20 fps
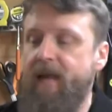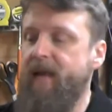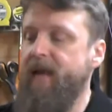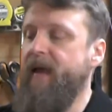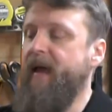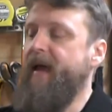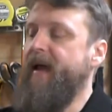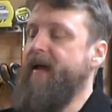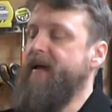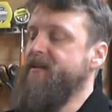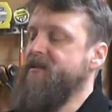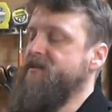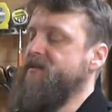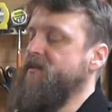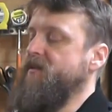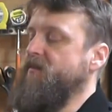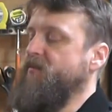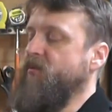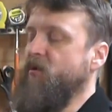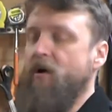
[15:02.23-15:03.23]
it has
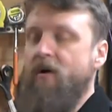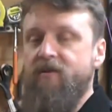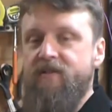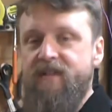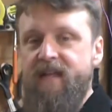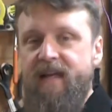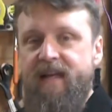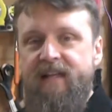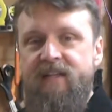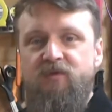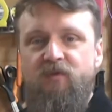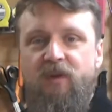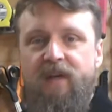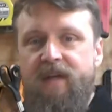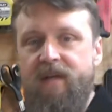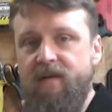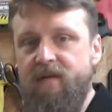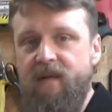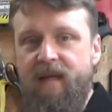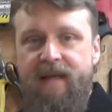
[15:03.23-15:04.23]
the pro settings where you
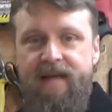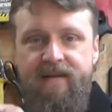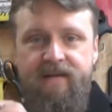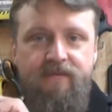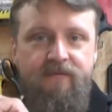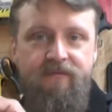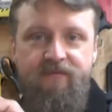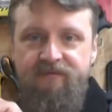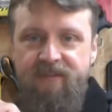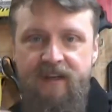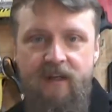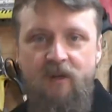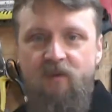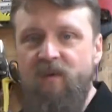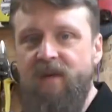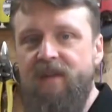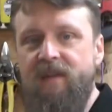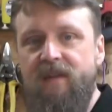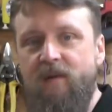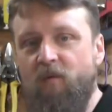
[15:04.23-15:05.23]
can like fiddle
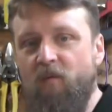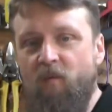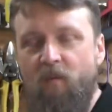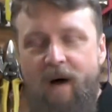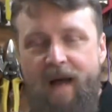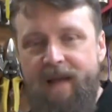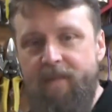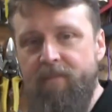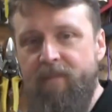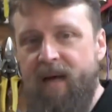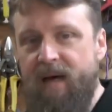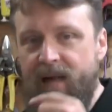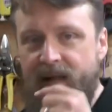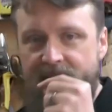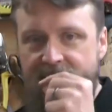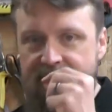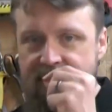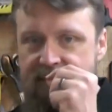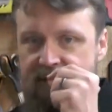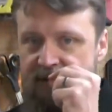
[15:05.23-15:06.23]
with the white
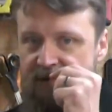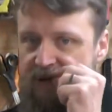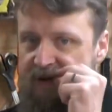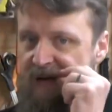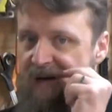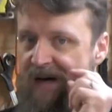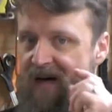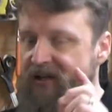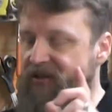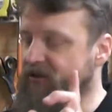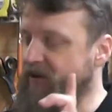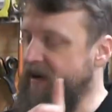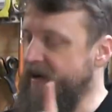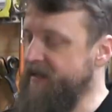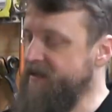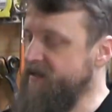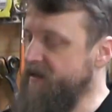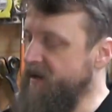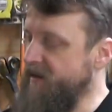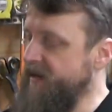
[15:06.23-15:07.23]
balance and the
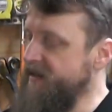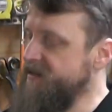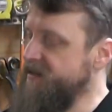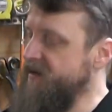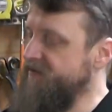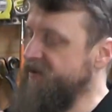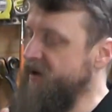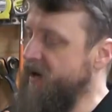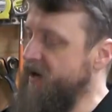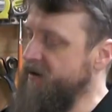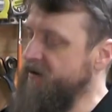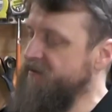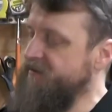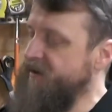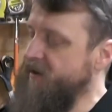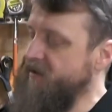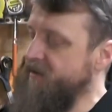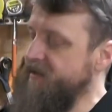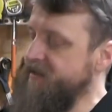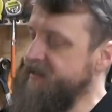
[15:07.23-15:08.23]
contrast and all that stuff, the
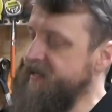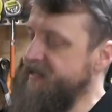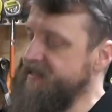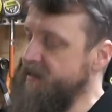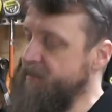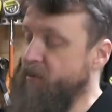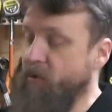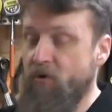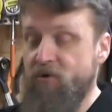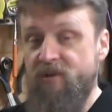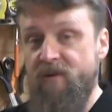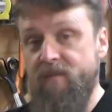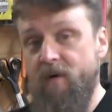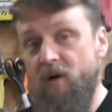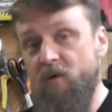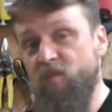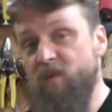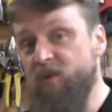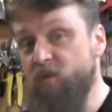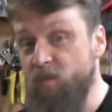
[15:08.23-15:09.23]
autofocus. It has a portrait
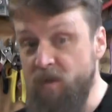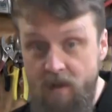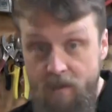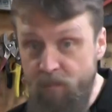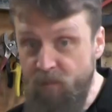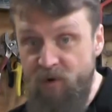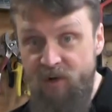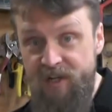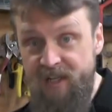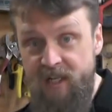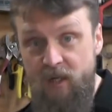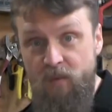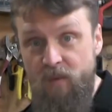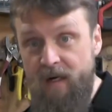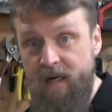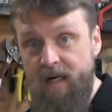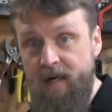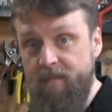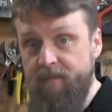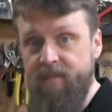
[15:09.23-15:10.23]
mode which will pretty you
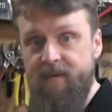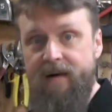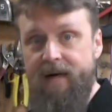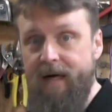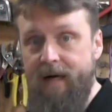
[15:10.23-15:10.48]
up.